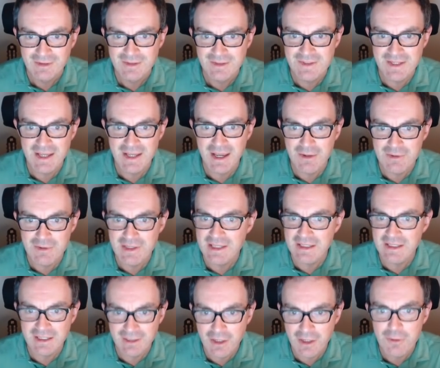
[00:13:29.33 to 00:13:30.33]
Because it, uh,
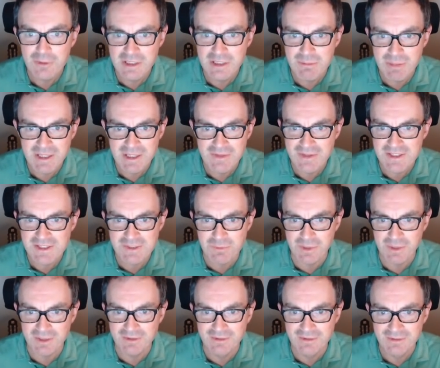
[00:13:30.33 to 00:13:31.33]
it can only be this
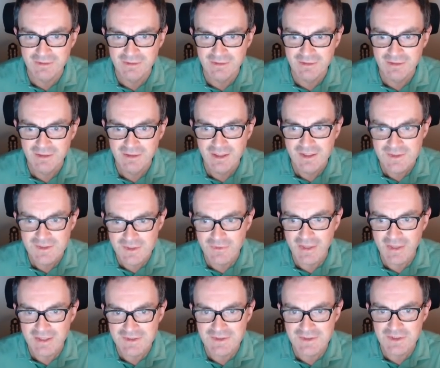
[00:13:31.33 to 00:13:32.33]
one. So
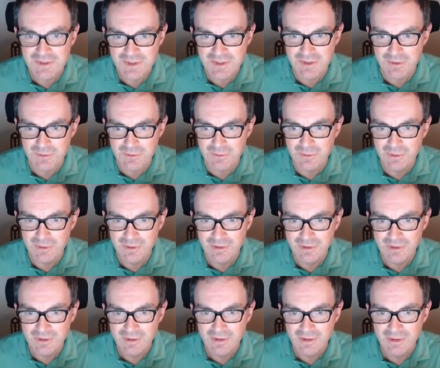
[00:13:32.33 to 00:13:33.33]
that's a 2,
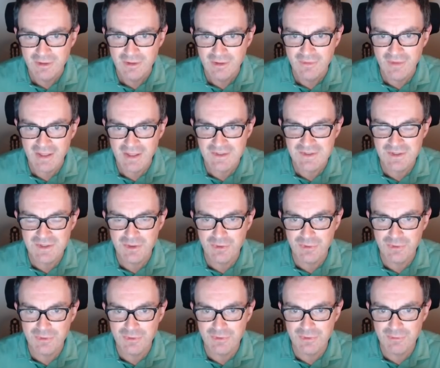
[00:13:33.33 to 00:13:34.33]
that's a
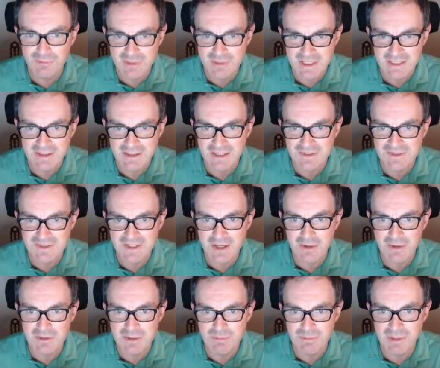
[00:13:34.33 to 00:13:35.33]
3, that's
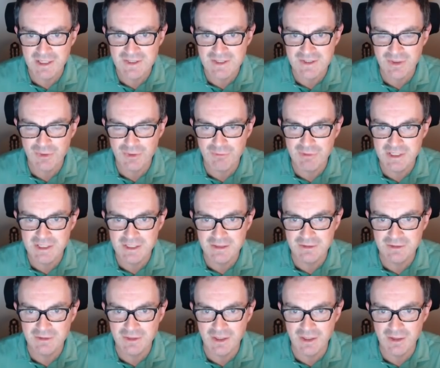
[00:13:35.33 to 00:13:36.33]
the only place a 3
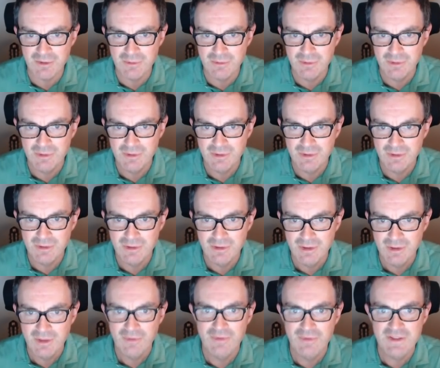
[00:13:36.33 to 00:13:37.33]
can go.
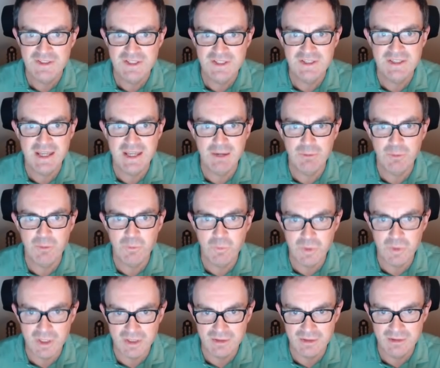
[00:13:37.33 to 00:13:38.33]
This is now a
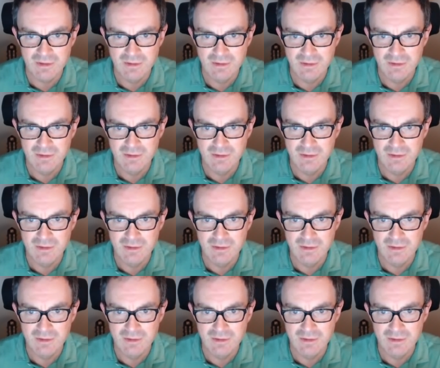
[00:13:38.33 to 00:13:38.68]
1.